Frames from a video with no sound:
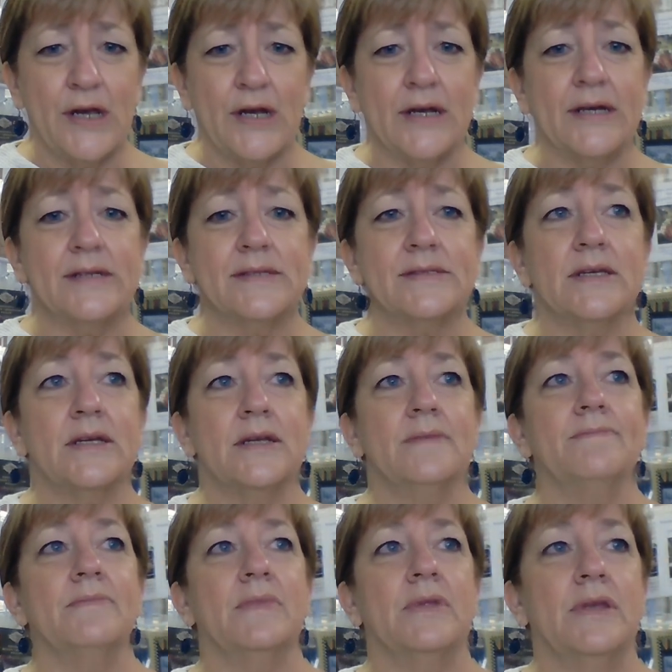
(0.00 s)
And I
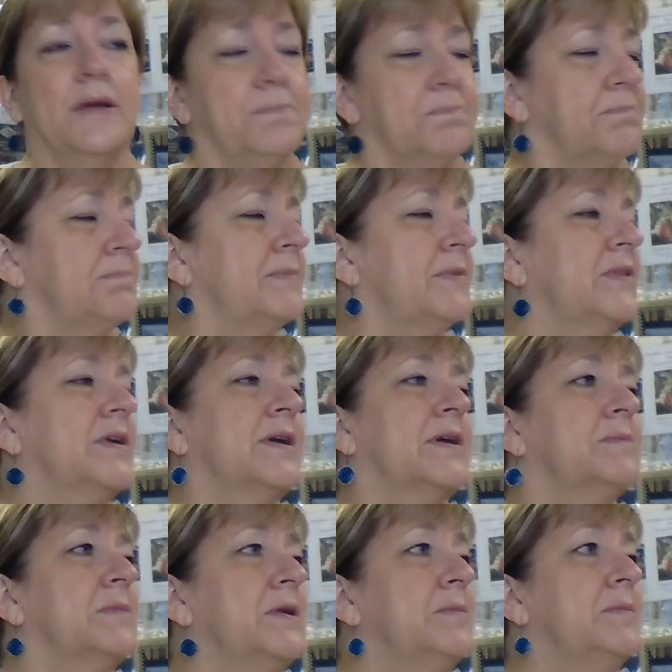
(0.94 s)
said, "Yep, I think
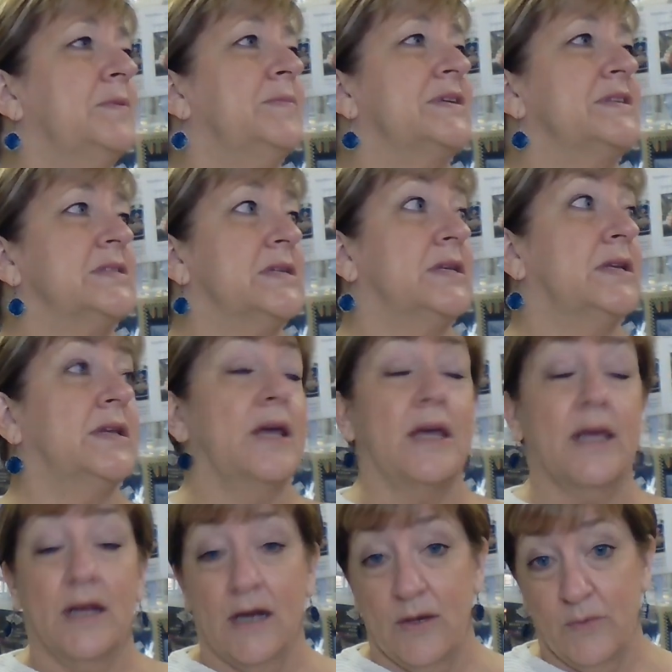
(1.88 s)
I'm going to be busy
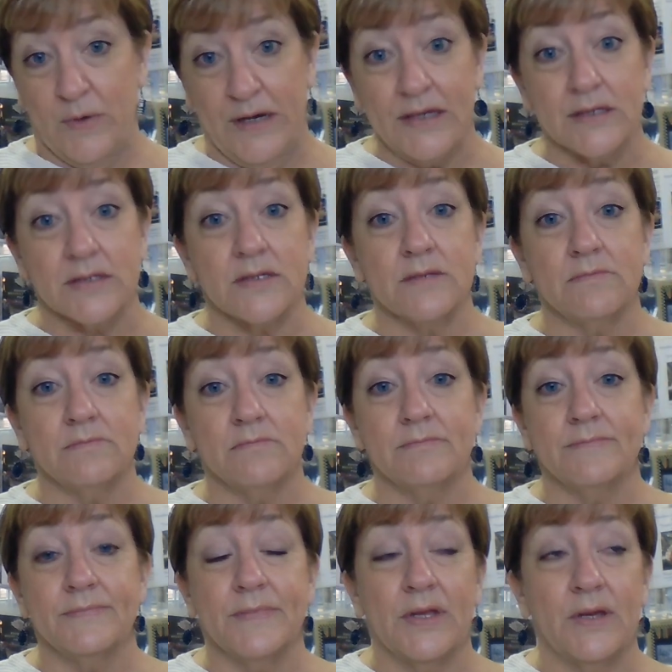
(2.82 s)
today," and I was.
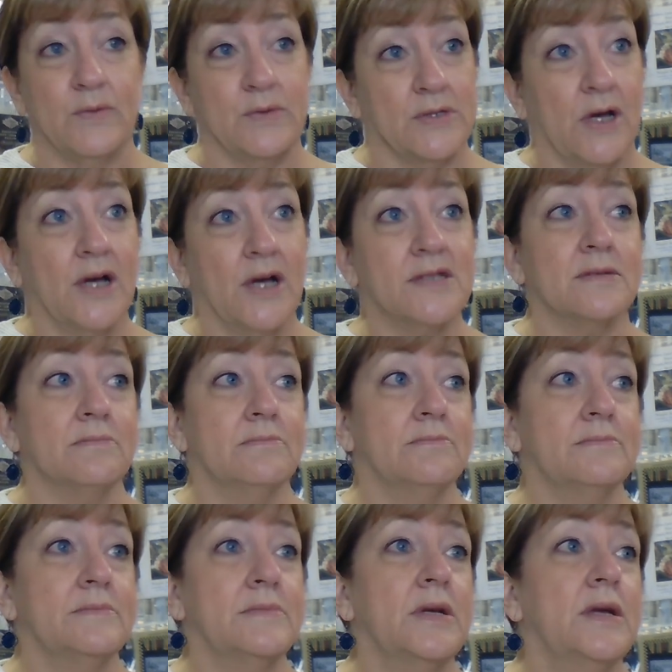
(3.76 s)
It was awesome.
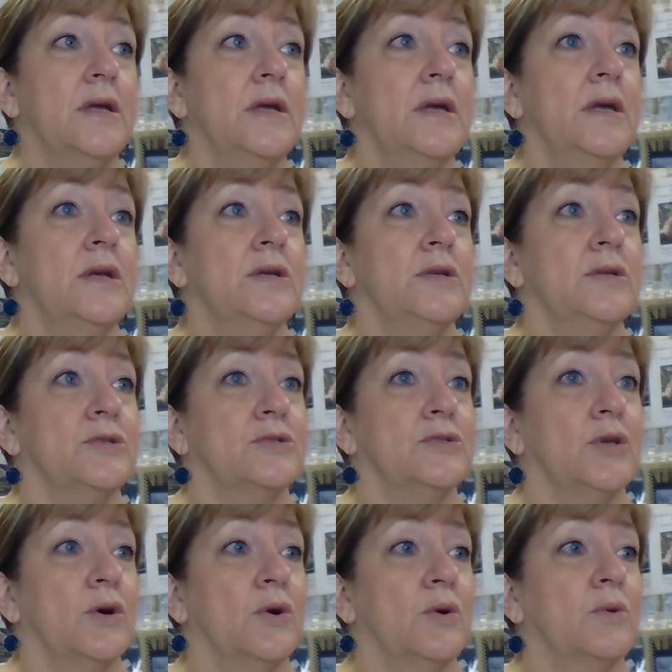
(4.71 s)

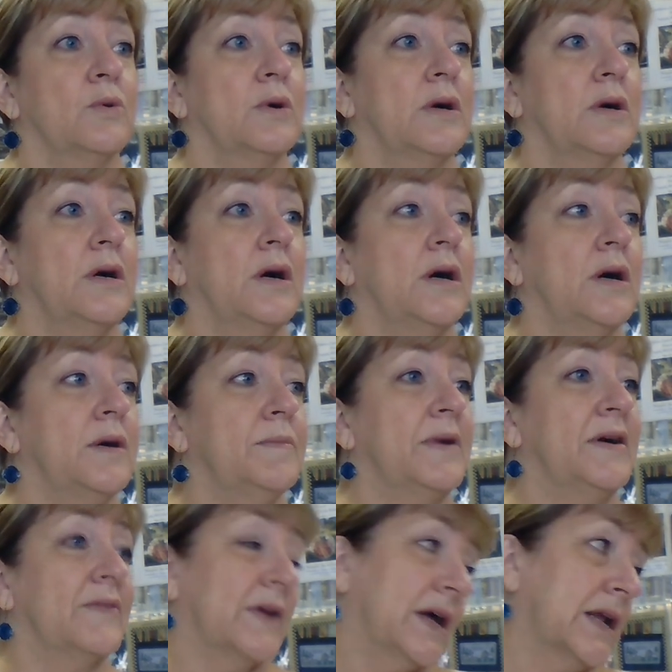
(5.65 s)
So
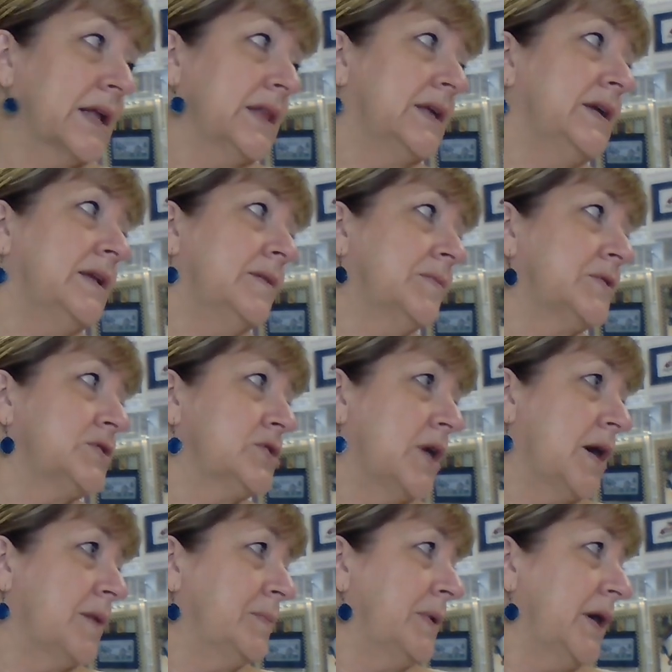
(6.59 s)
I've got to clean up the
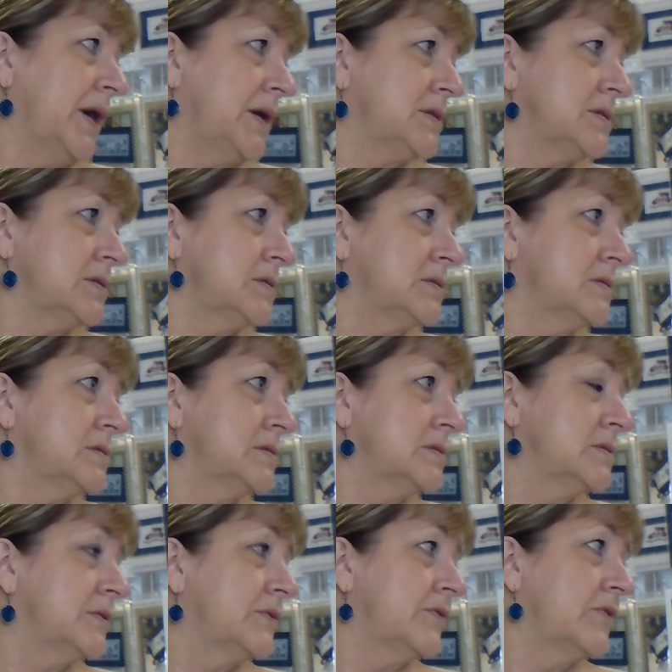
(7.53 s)
shop yet
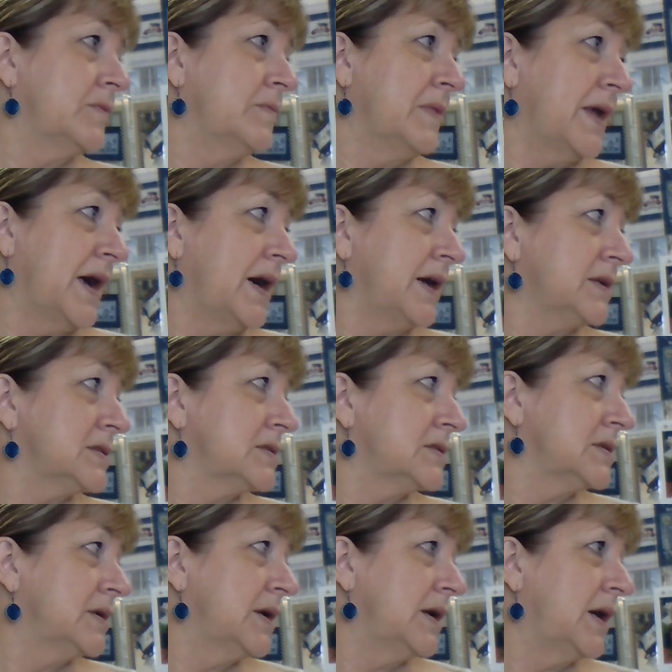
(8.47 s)
from that
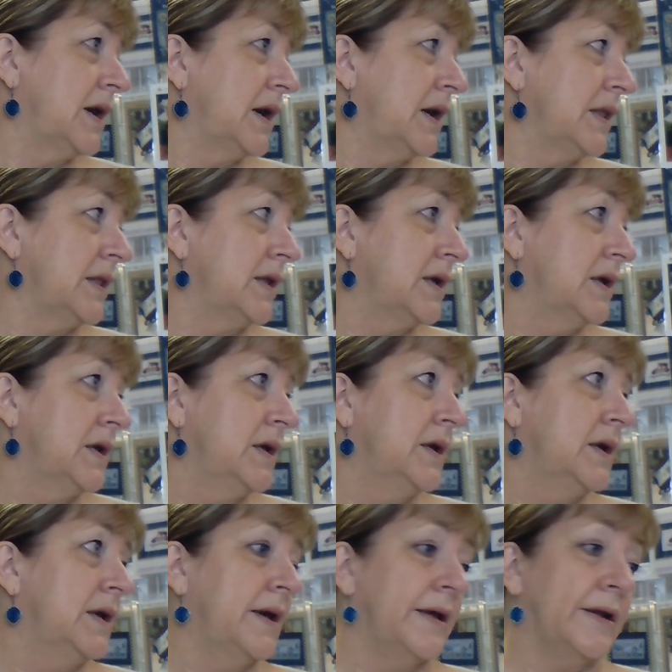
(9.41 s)
and
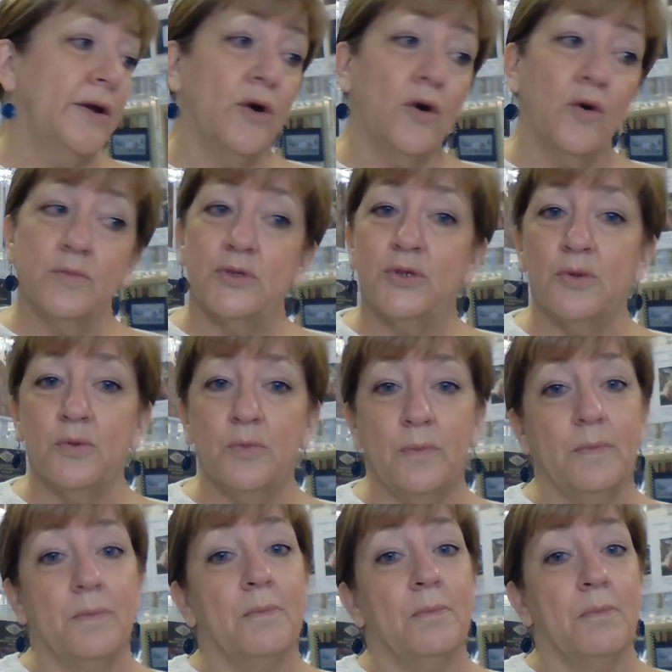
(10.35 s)
head home to
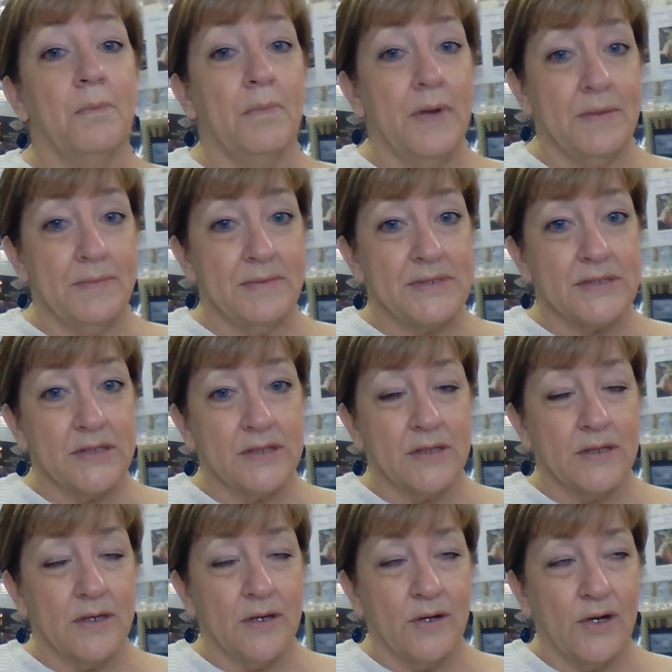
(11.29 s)
babysit
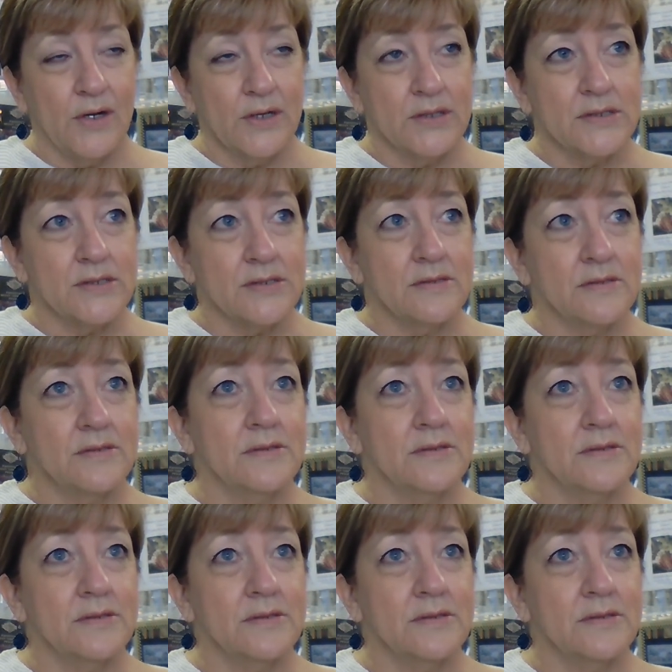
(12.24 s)
the dogs.